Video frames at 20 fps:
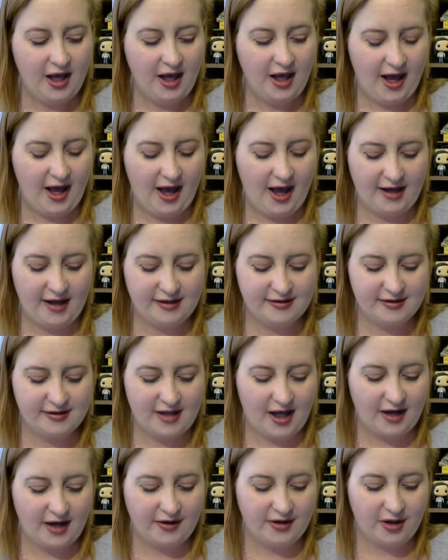and
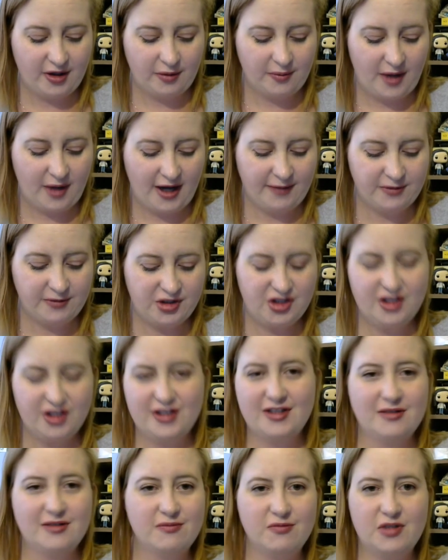I don't know. I was
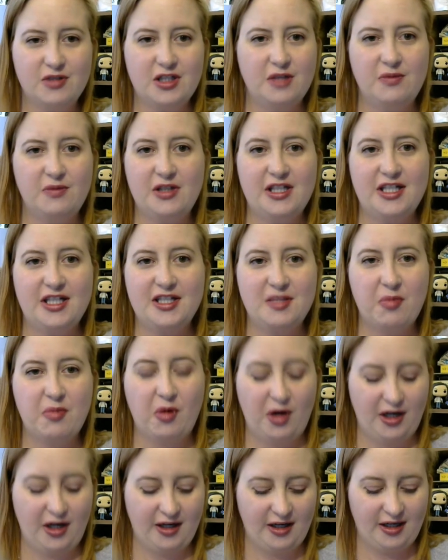just really, really
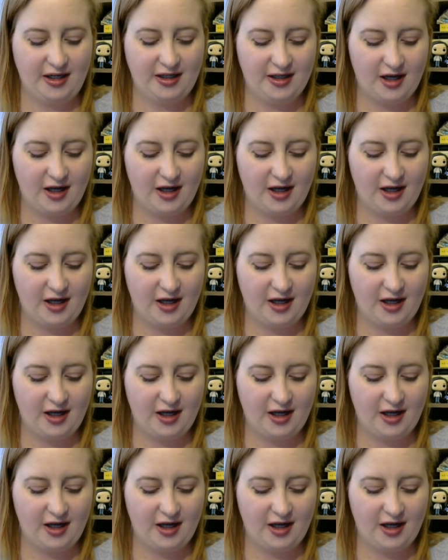disappointed in it.